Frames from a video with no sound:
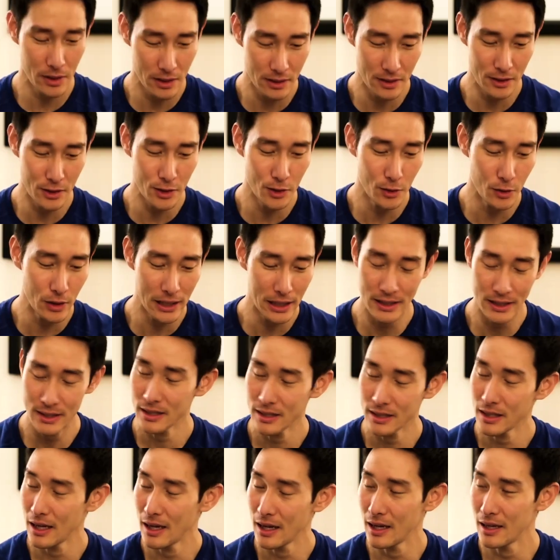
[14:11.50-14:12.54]
the US
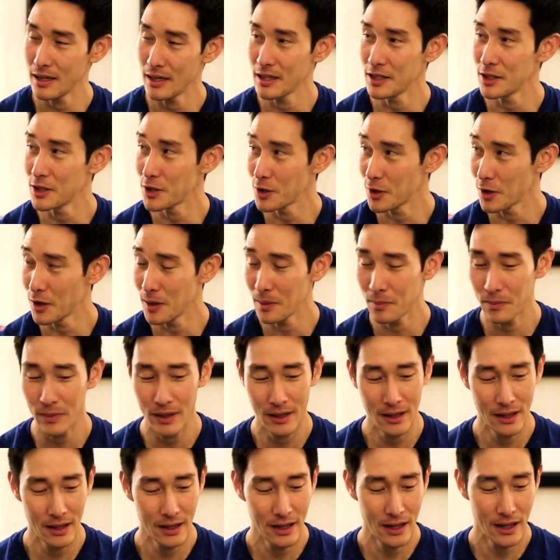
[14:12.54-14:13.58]
and in Europe.
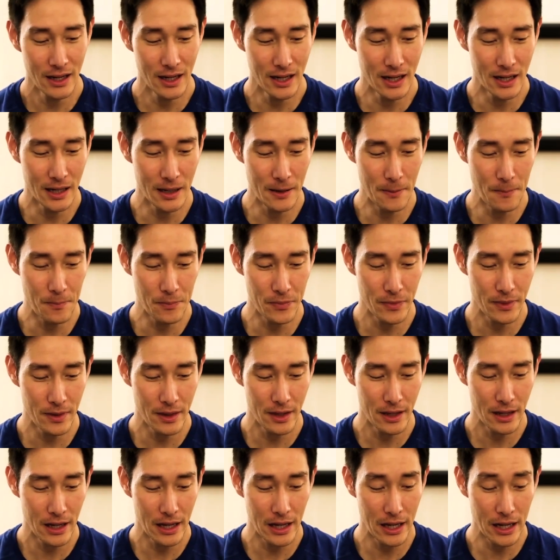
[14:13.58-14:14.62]
And
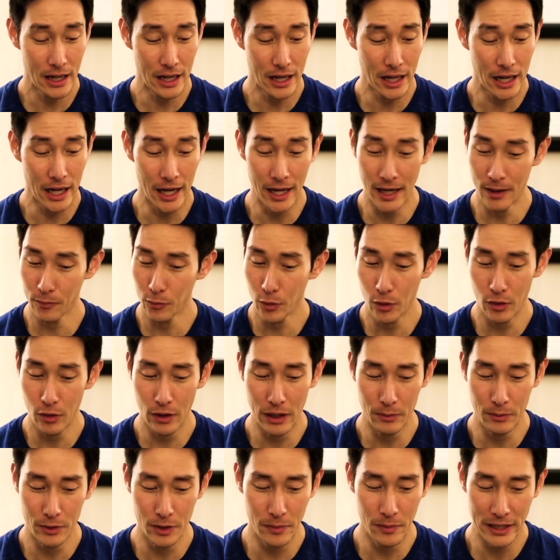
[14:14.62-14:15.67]
we were
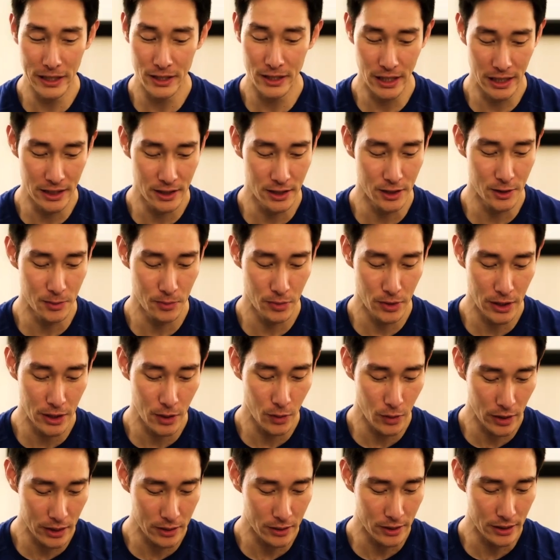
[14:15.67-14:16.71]
able to make changes pretty
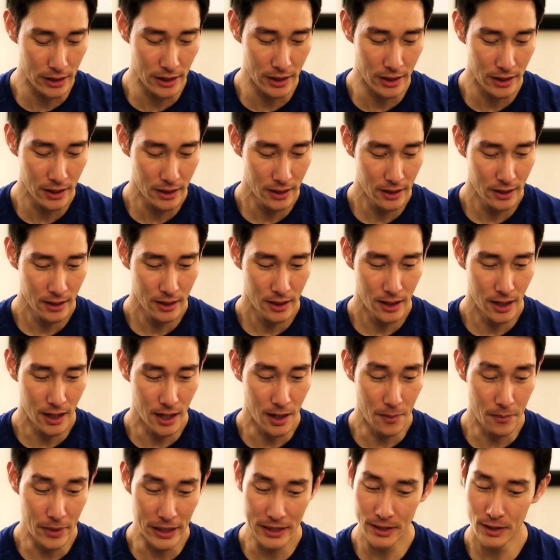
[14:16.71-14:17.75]
quickly
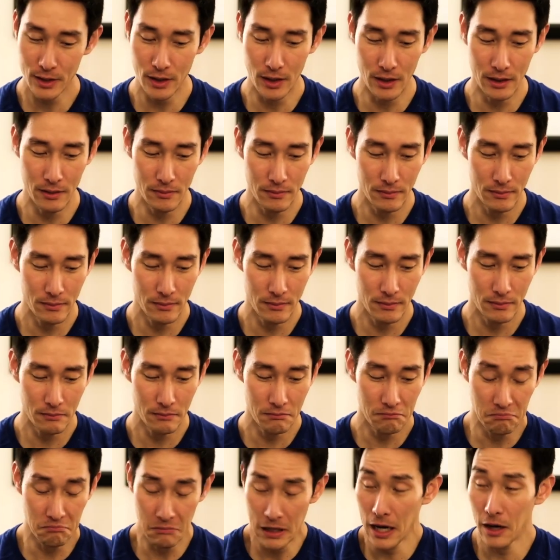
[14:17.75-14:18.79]
based on
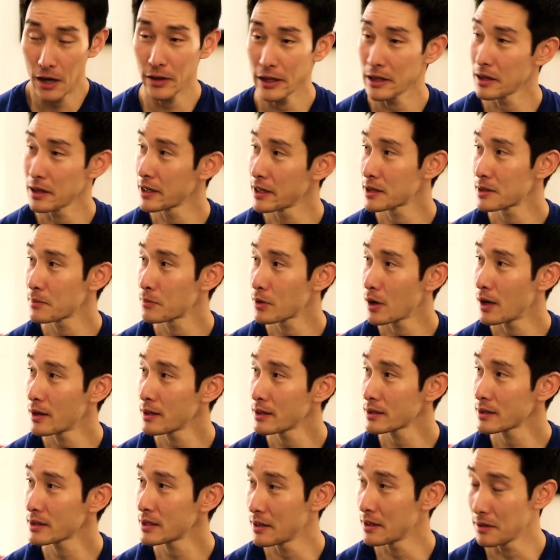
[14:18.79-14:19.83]
how they liked the
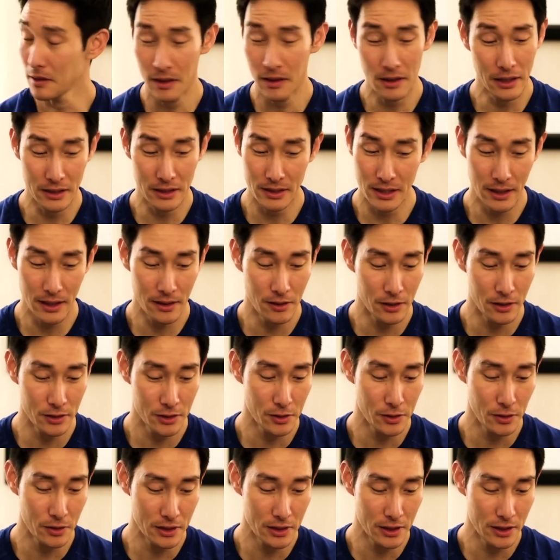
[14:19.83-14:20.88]
product and the things that
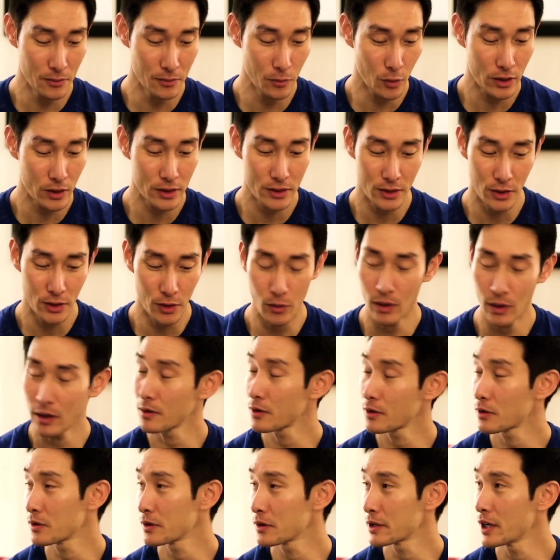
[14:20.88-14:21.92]
also didn't work so well
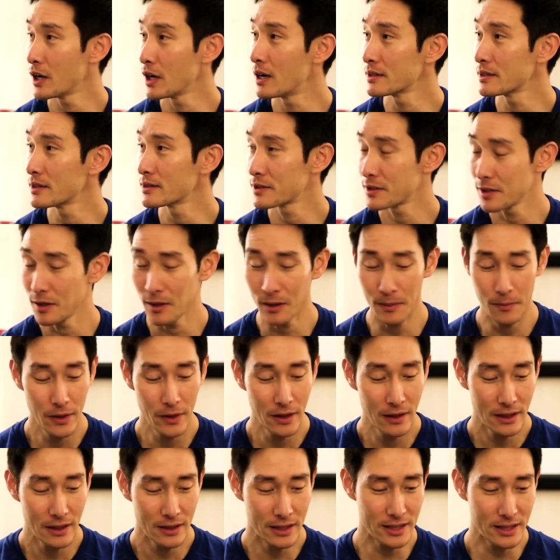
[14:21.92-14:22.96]
early on. So
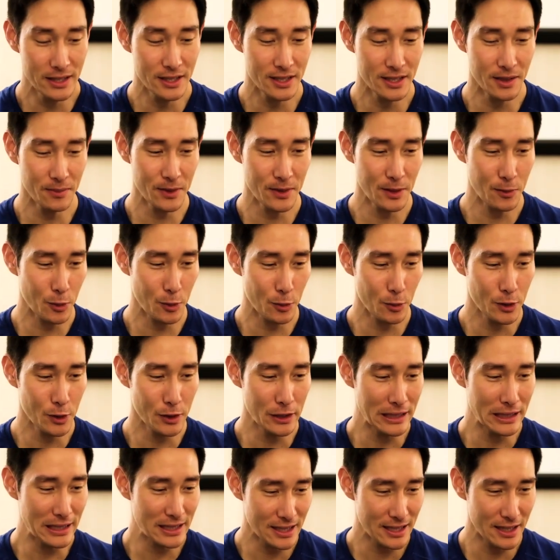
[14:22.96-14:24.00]
this is something we're
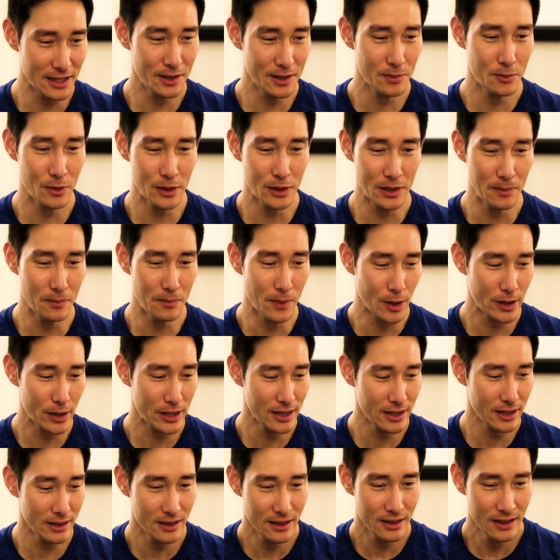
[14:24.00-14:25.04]
really excited to bring to market,